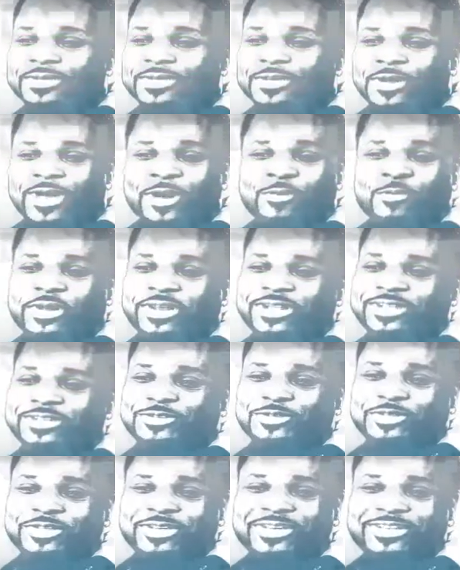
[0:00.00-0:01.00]
you know, I went
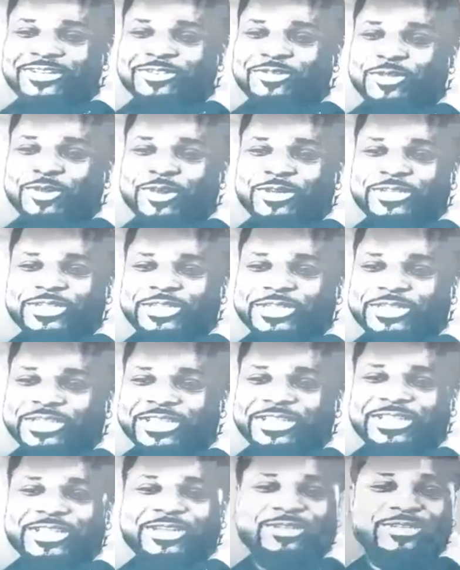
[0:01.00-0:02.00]
into the to the audition,
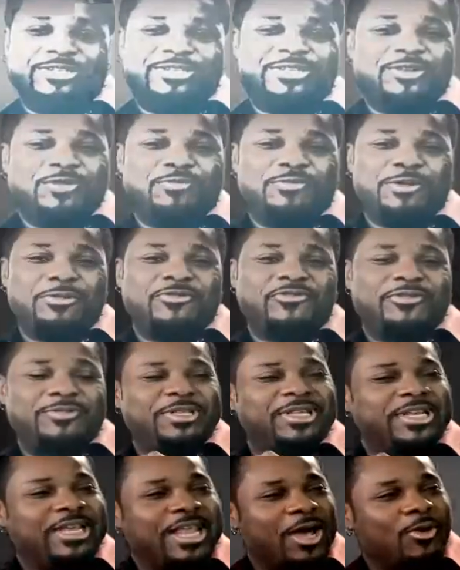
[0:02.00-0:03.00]
and there's you know people from
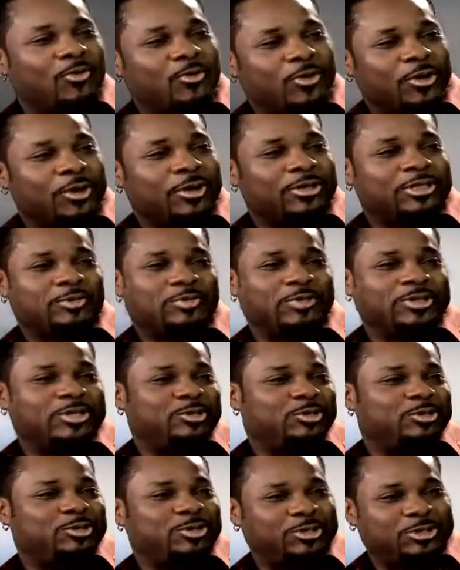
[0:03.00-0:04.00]
the network, the
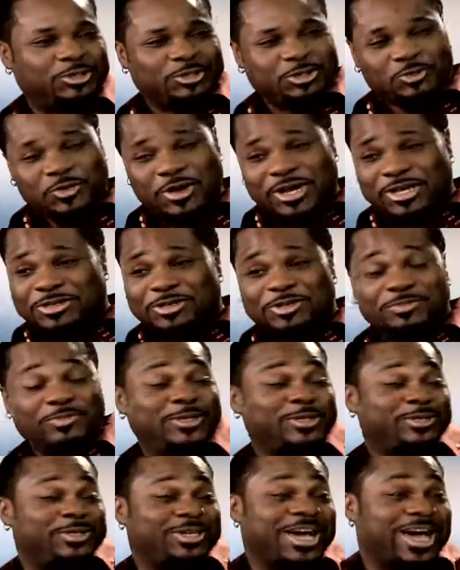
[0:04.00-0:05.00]
producers, the director,
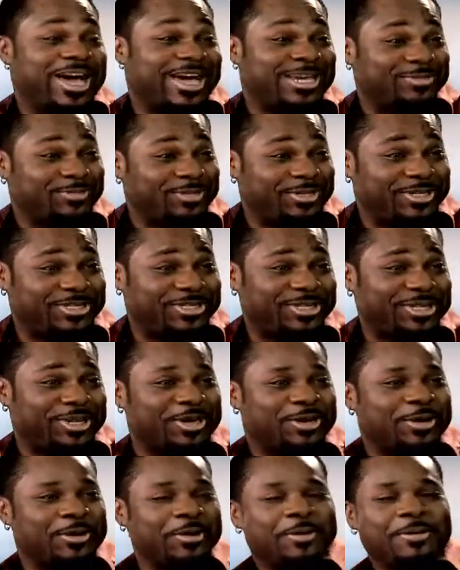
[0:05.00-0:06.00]
Mr. Cosby is
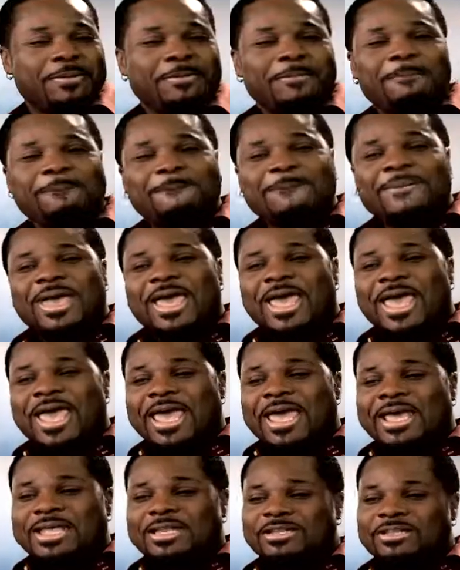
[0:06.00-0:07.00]
there,
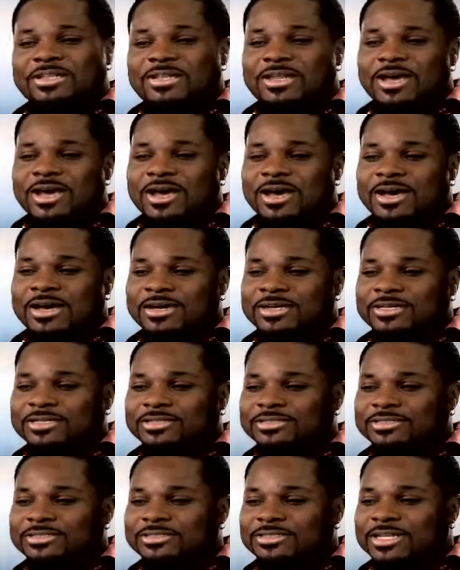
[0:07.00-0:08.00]
and uh,
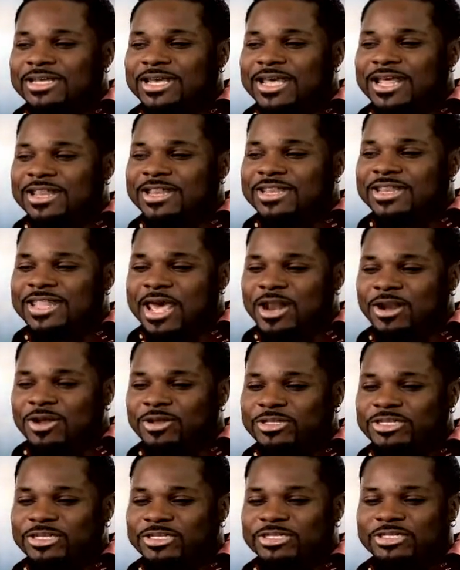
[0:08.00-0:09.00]
in that
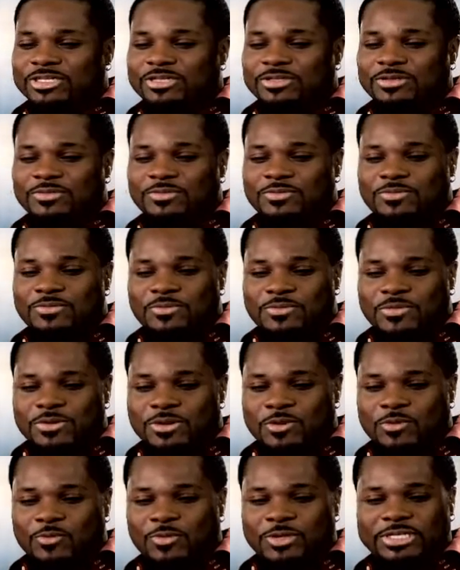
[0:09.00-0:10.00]
audition, you
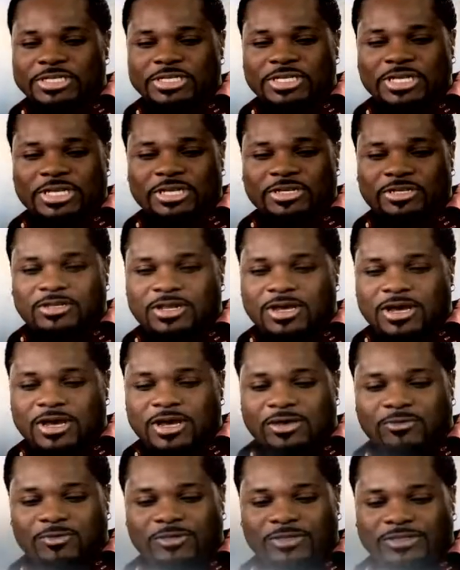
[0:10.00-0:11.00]
know, we did.
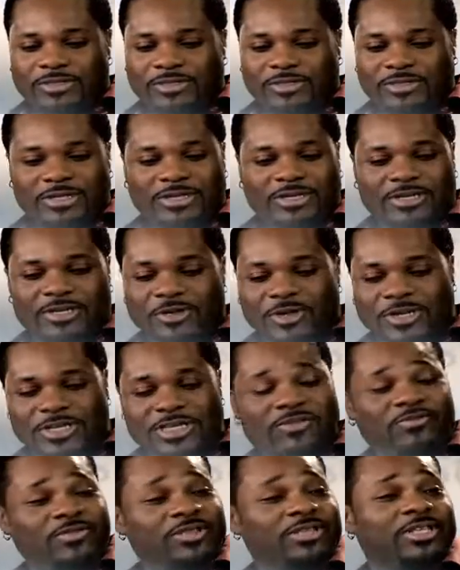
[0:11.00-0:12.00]
Uh, it was you know
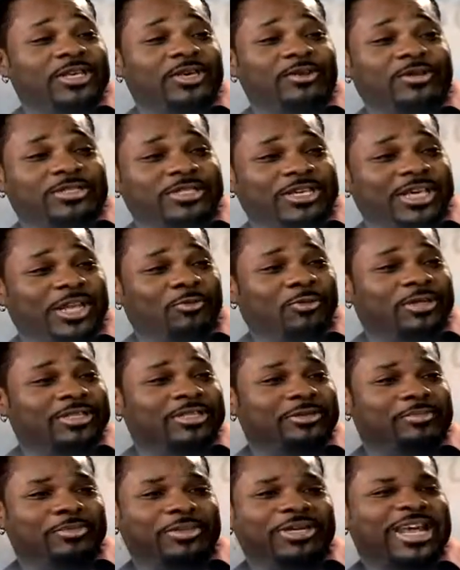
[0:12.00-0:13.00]
Cliff and Theo scene with
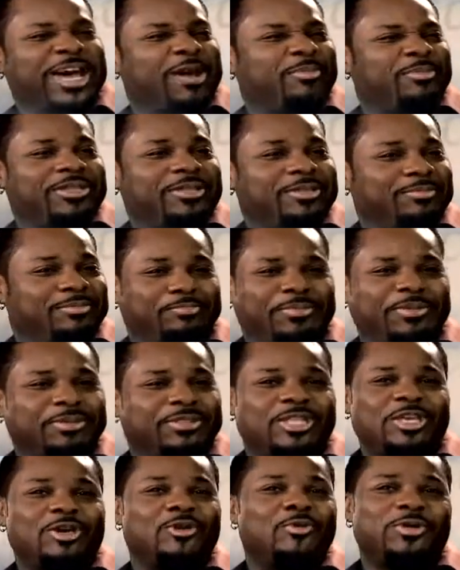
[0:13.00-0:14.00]
the Monopoly.
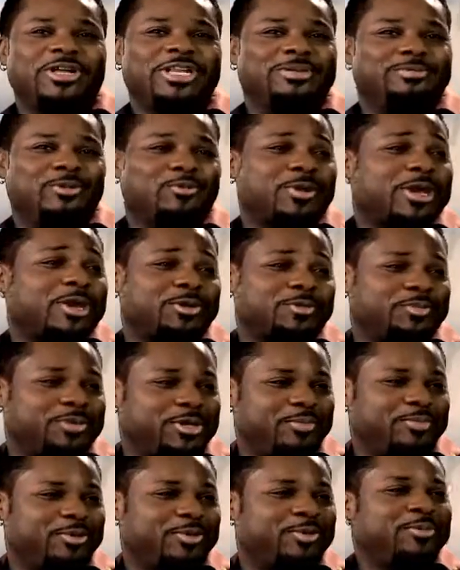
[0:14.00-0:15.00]
Theo wanted to be regular
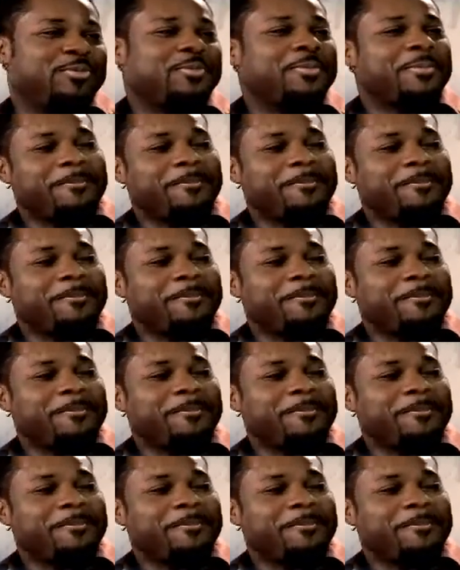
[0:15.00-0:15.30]
people,